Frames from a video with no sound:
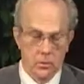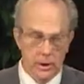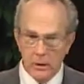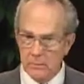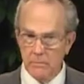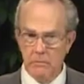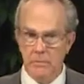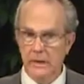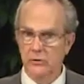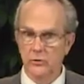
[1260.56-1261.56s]
Well,
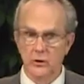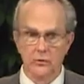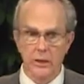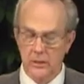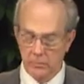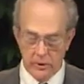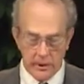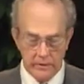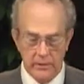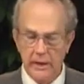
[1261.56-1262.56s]
that's the same
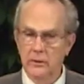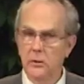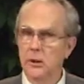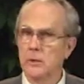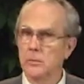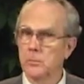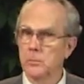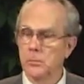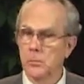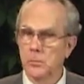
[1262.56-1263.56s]
thing that the
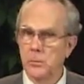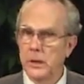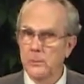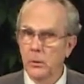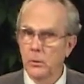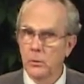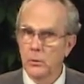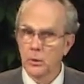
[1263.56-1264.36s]
people